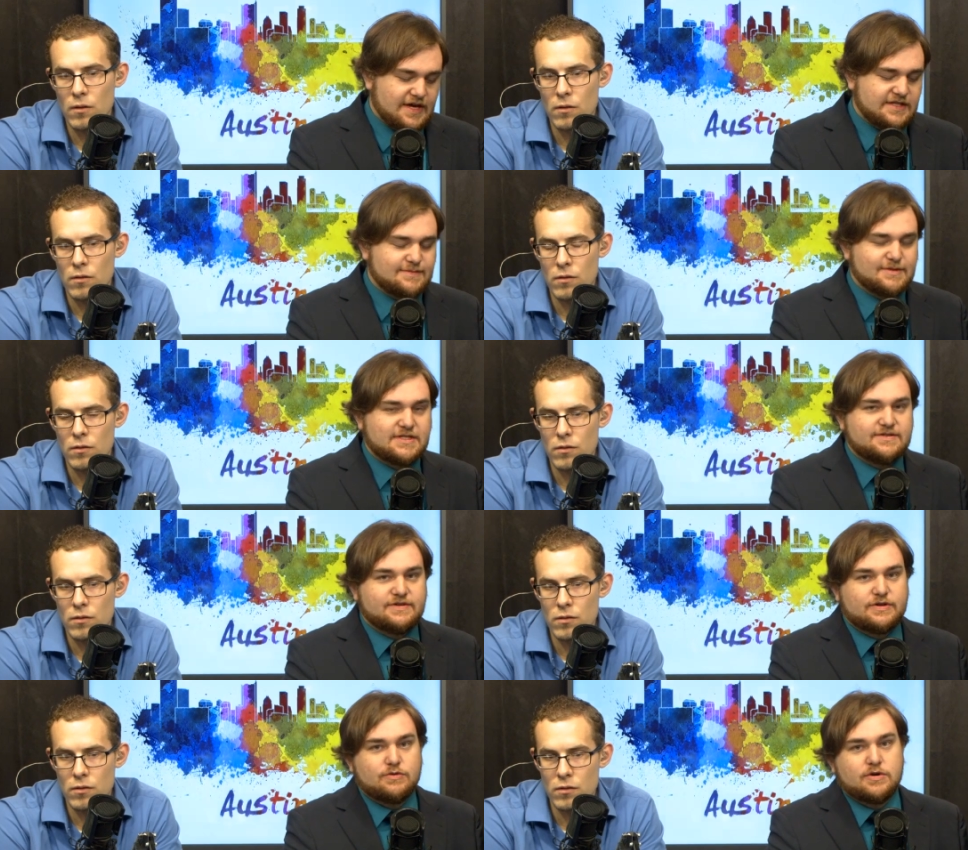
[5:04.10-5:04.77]
Speaker 1: with that
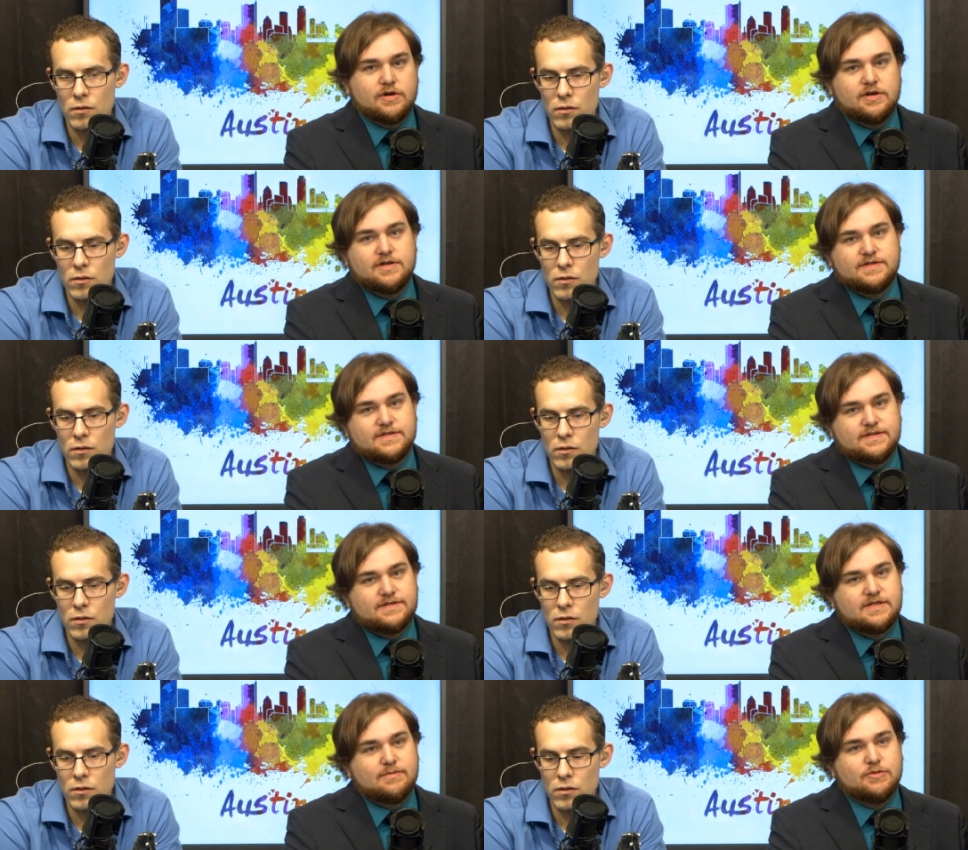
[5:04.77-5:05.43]
specific word. Is
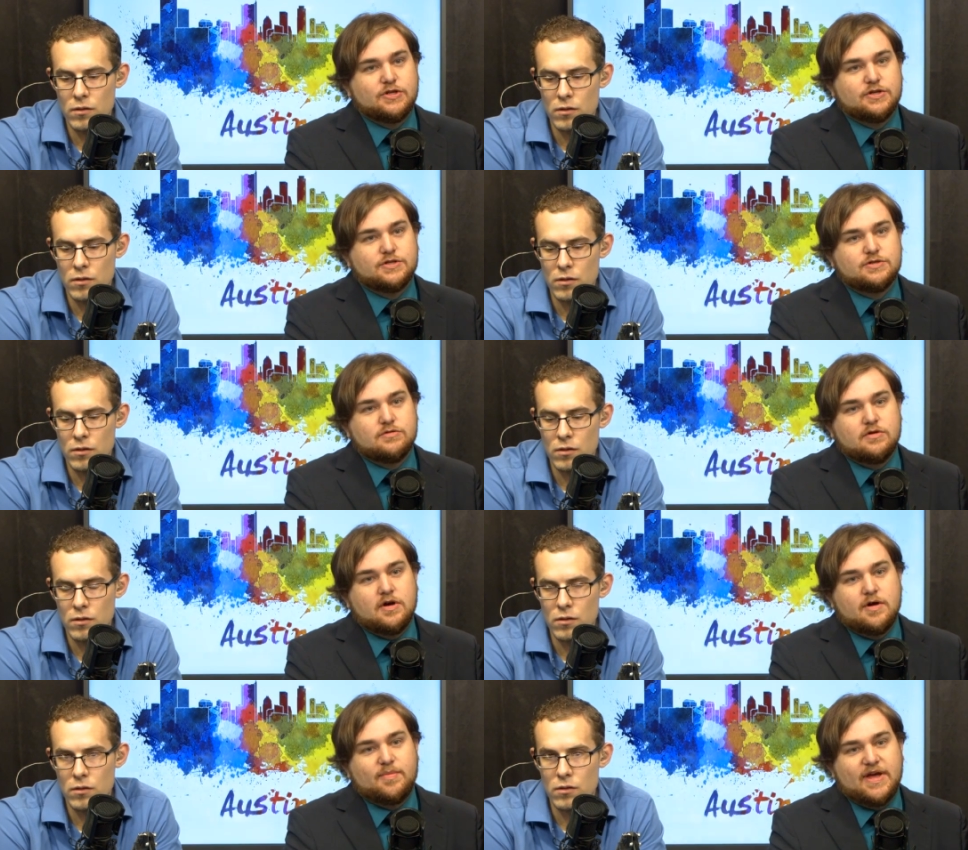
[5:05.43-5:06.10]
it similar
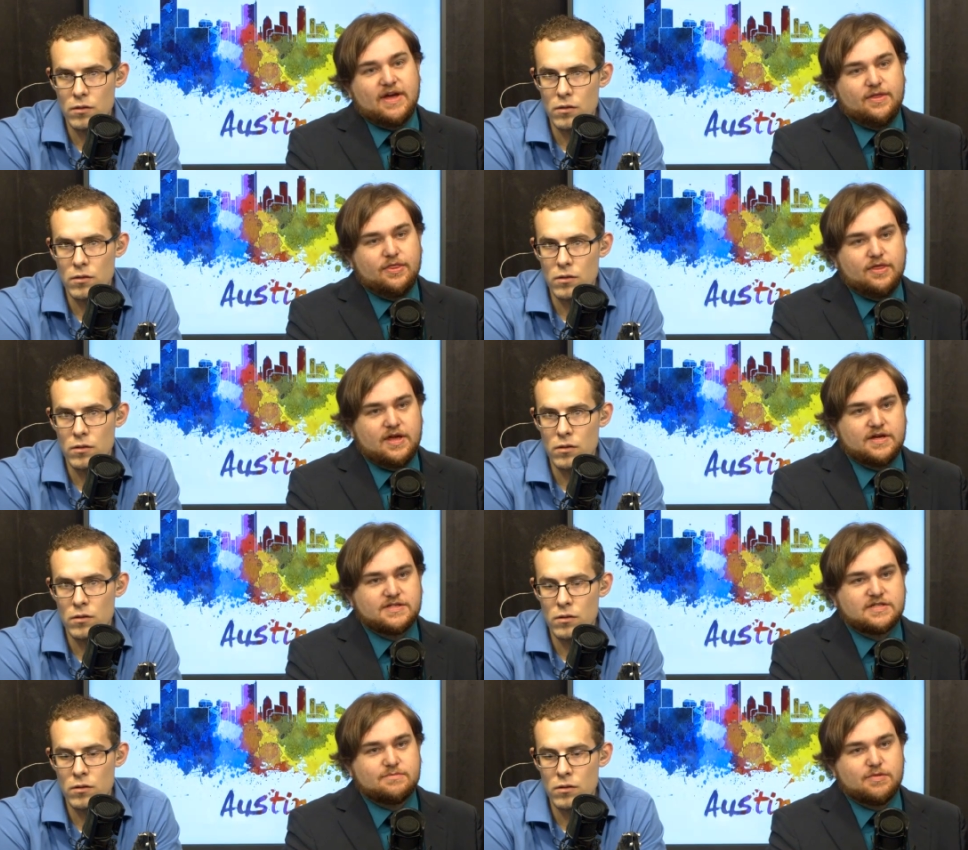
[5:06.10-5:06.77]
to a
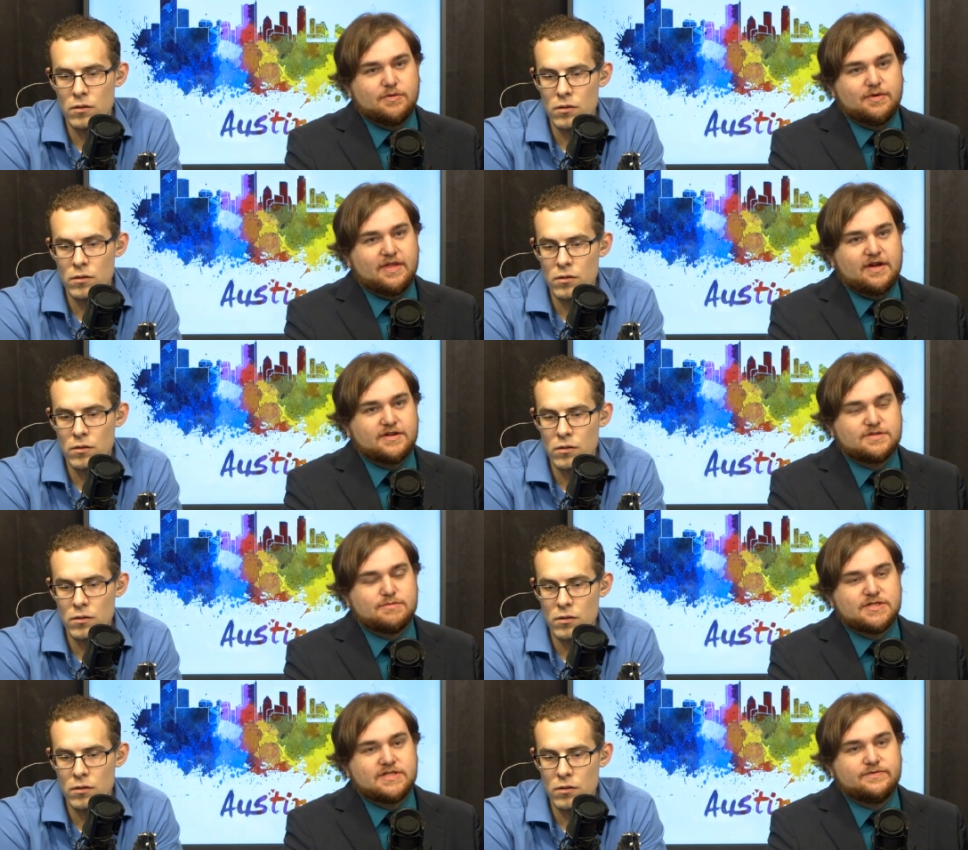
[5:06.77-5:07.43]
pantheist, well, but without a
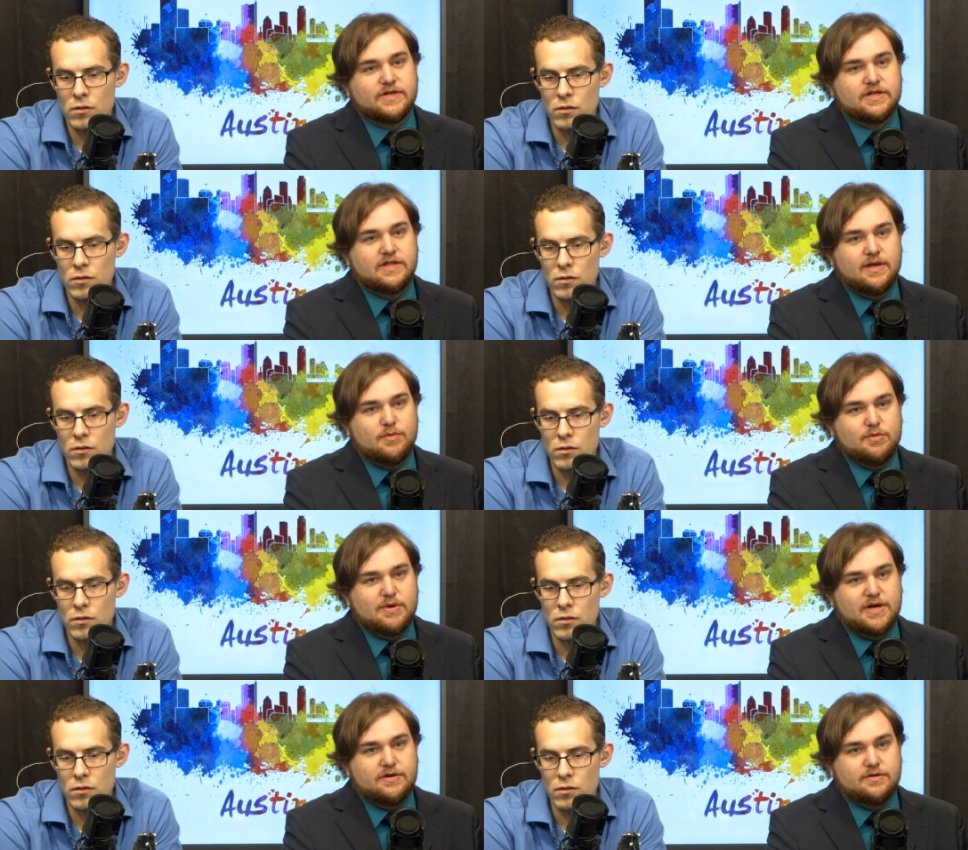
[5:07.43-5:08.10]
specific claim
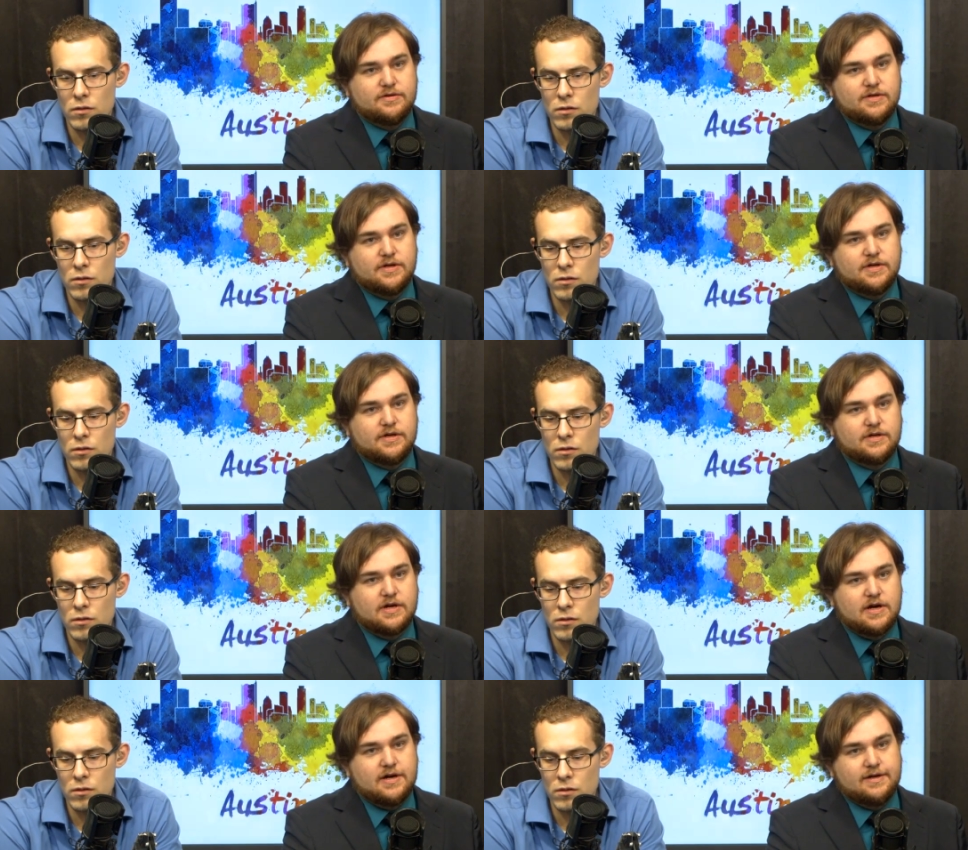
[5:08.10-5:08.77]
about uh,
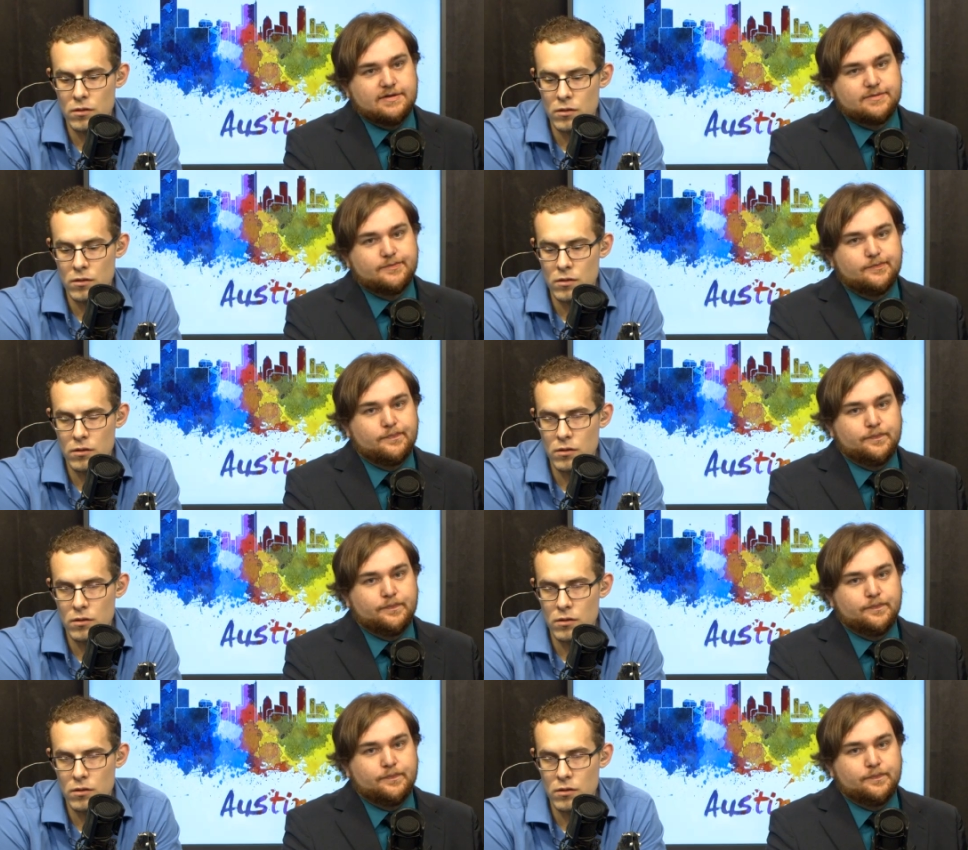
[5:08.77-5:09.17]
God?